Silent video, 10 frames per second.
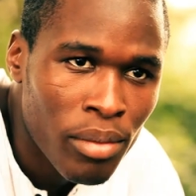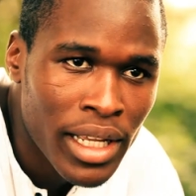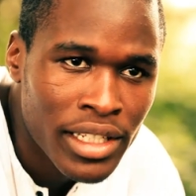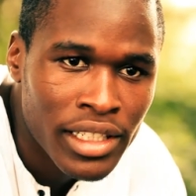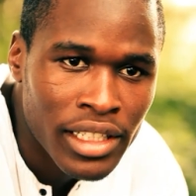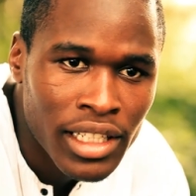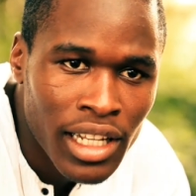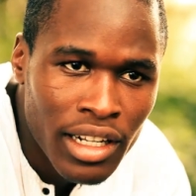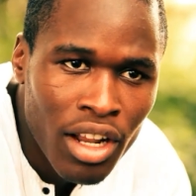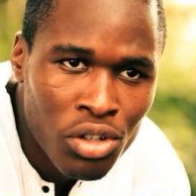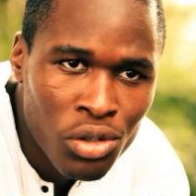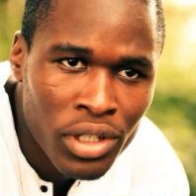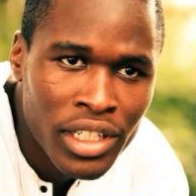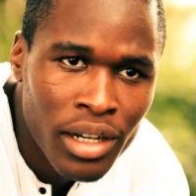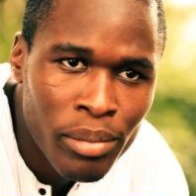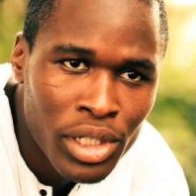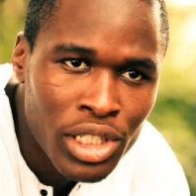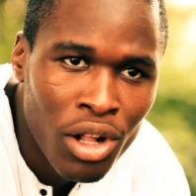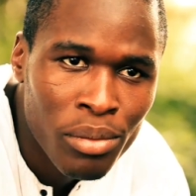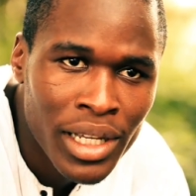Almasi, now talking about
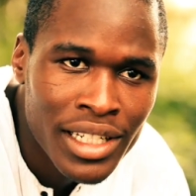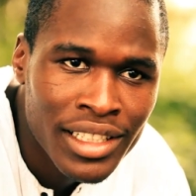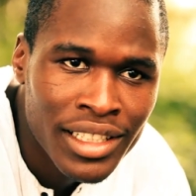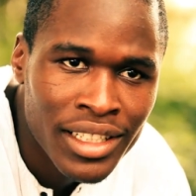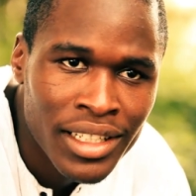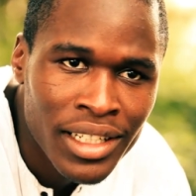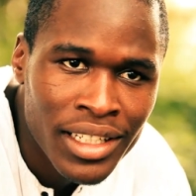Almasi,